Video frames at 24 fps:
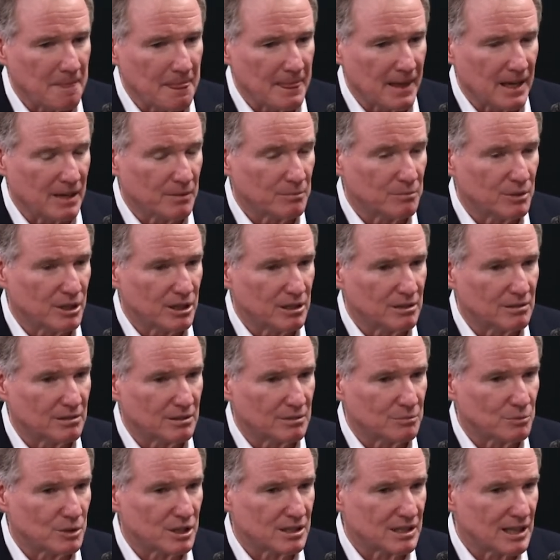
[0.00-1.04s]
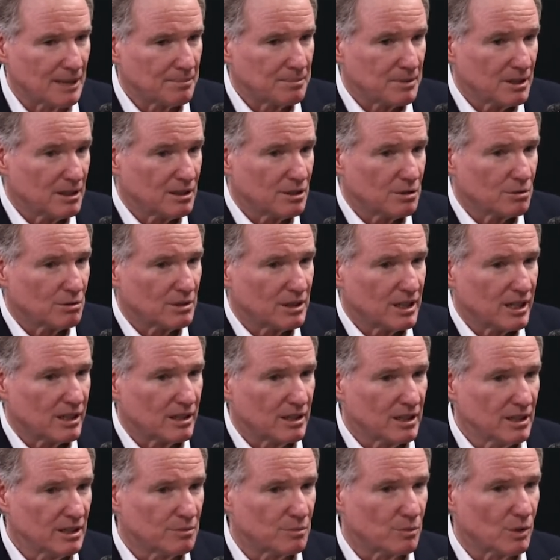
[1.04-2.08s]
and we stepped into an
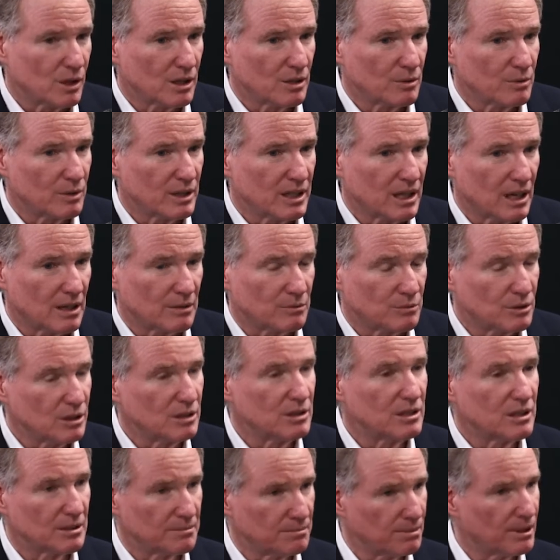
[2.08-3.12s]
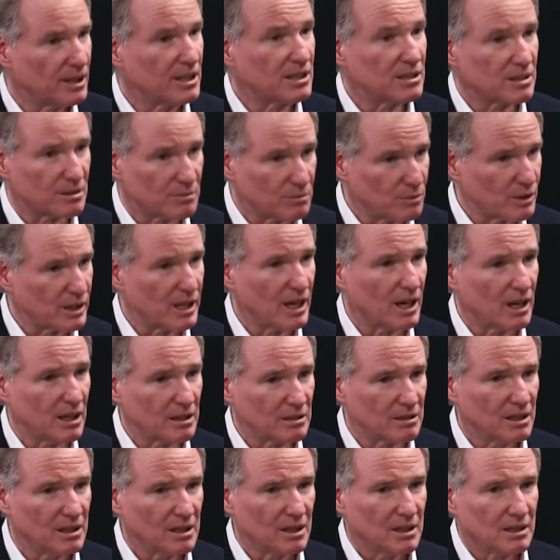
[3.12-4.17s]
area where we got really complacent without
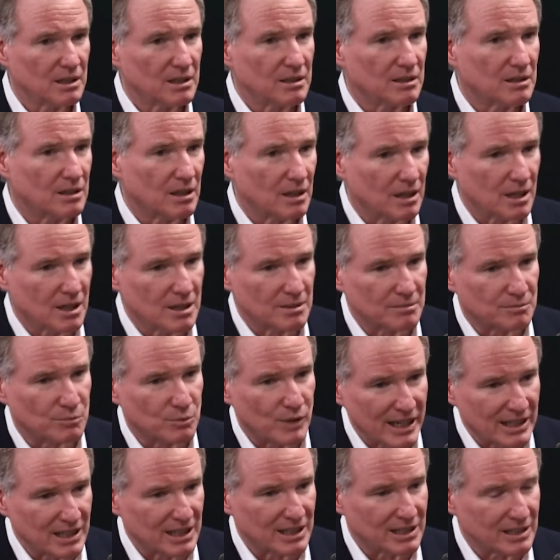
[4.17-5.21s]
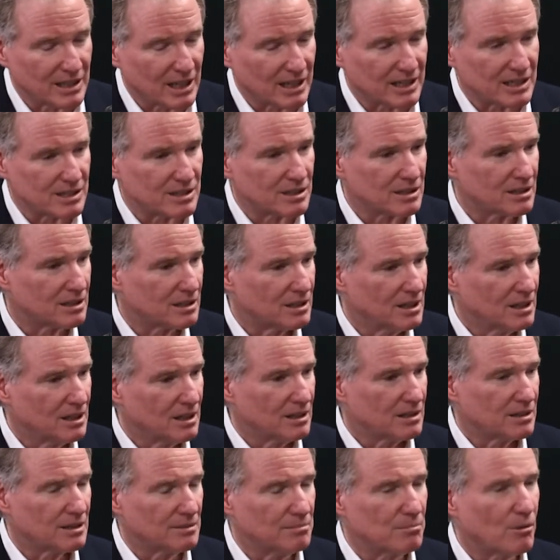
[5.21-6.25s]
recognizing
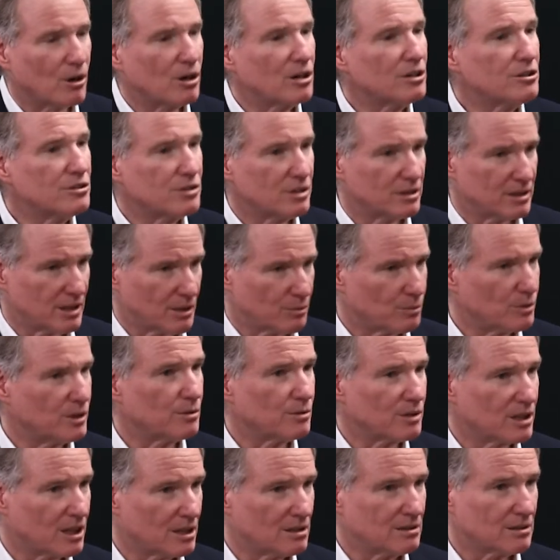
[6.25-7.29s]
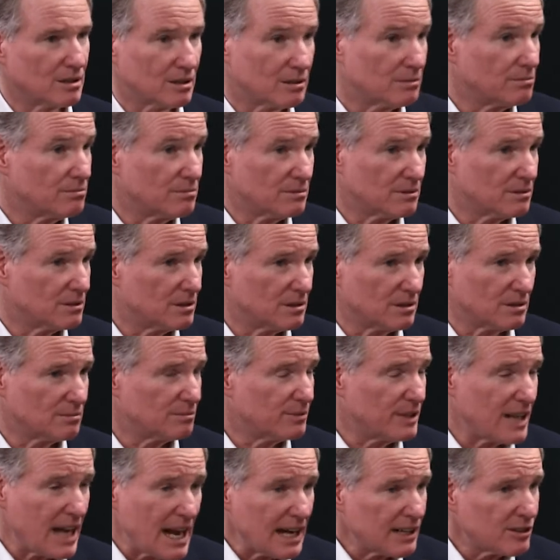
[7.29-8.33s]
the margin that we were the
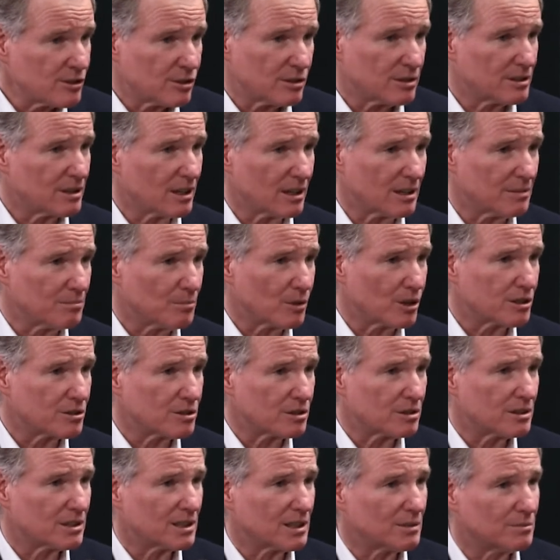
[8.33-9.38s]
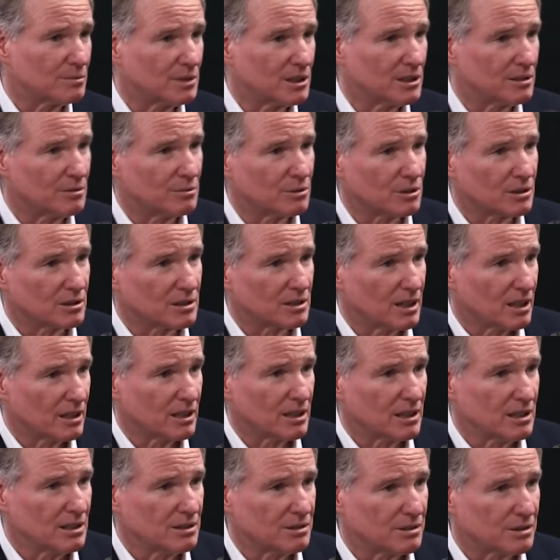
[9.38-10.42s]
reaction time margin that we were cutting
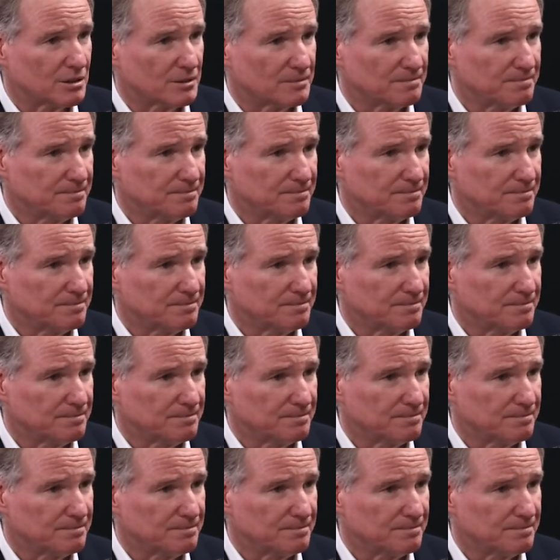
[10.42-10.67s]
into.